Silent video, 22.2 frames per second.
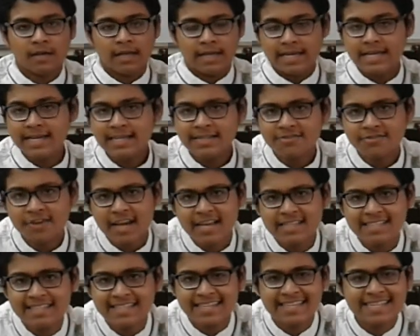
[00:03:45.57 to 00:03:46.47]
Heat
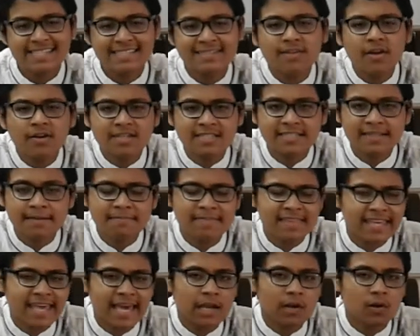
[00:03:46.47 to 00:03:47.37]
rising is not
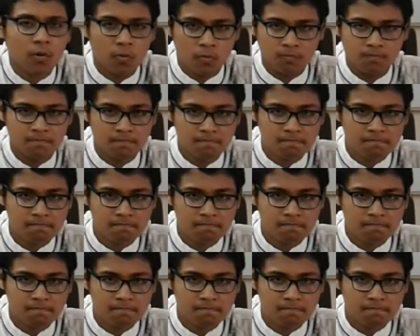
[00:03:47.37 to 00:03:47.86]
something alone.